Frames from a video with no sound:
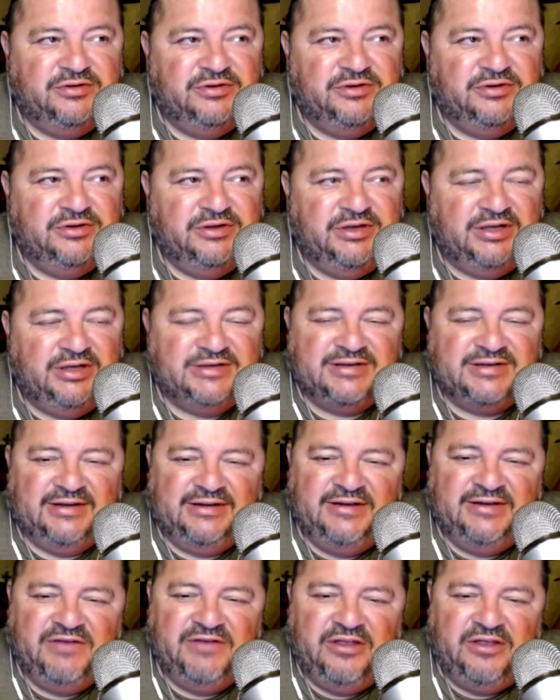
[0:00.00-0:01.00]
It's a
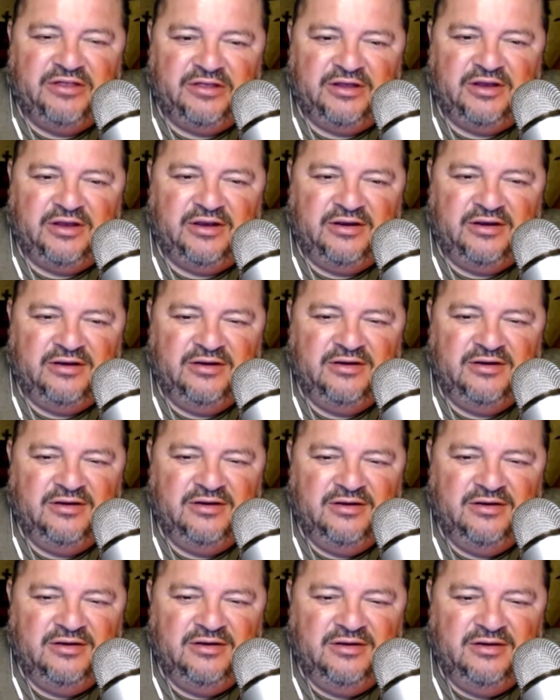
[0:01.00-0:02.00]
living thing.
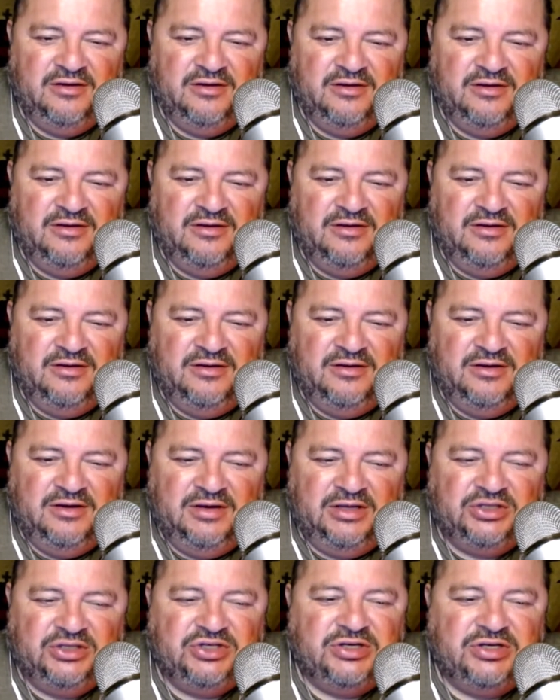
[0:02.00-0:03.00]

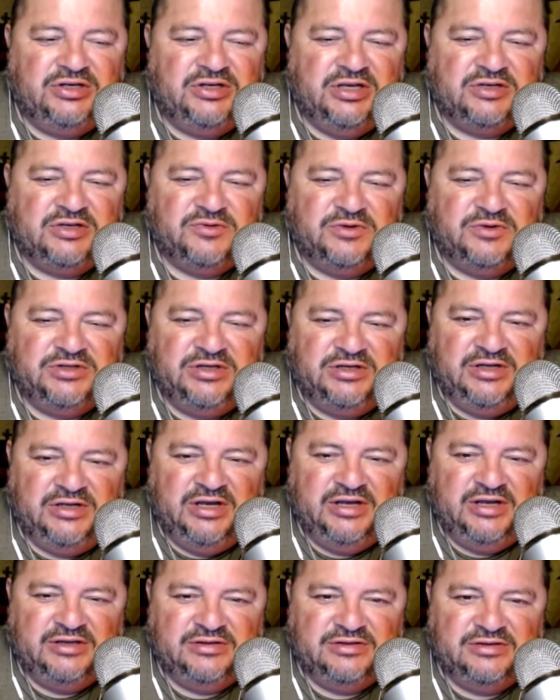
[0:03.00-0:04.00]
And she does what she
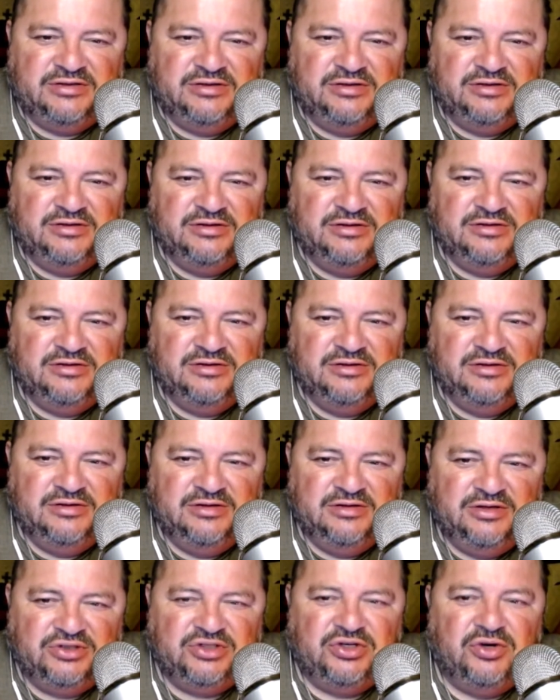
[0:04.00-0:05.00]
does. And
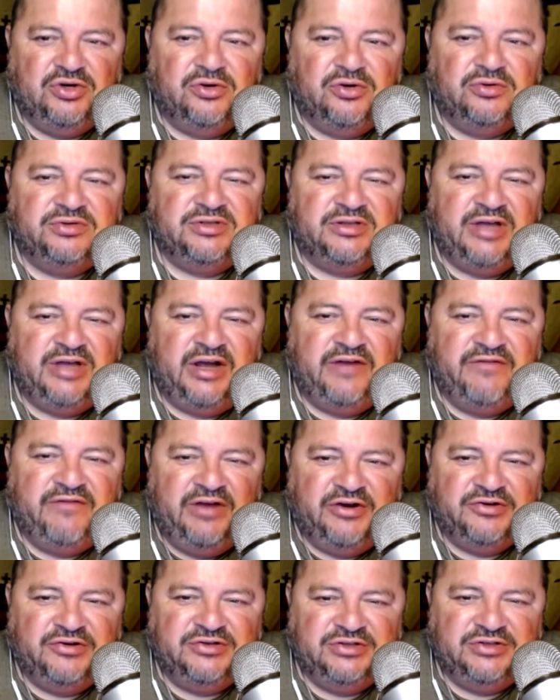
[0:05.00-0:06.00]
she holds a lot of
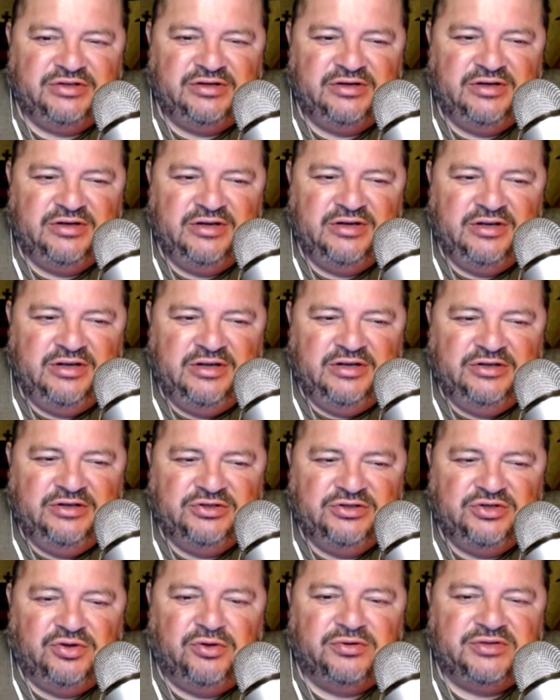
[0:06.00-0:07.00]
energy. She
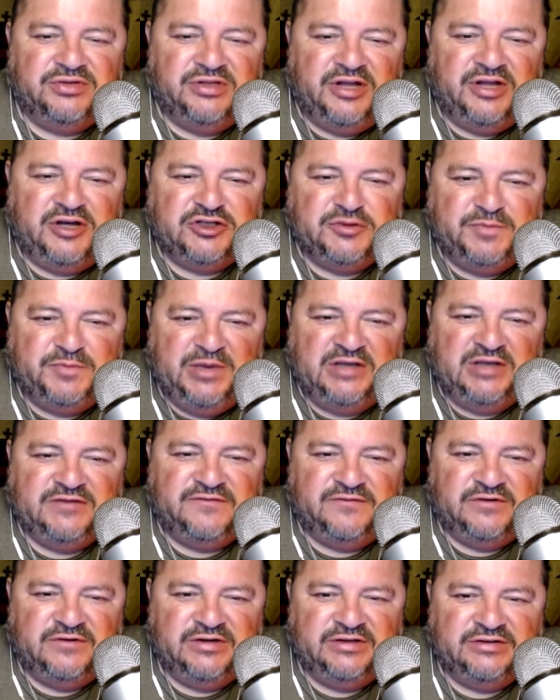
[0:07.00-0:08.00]
holds a lot of space
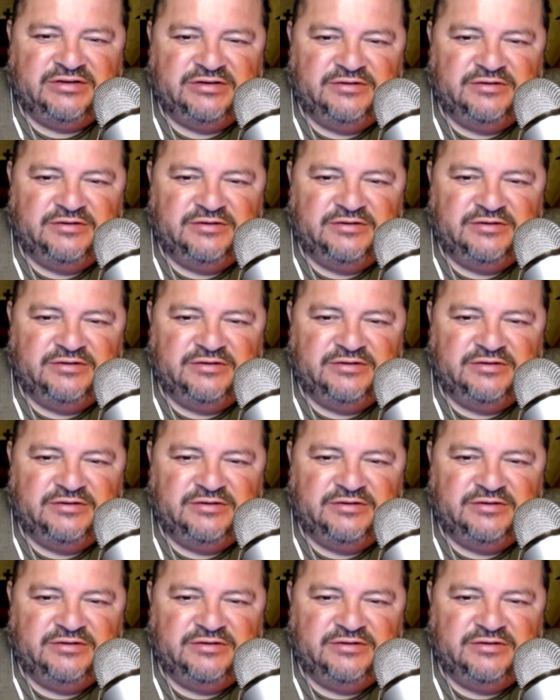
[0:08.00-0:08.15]
for us.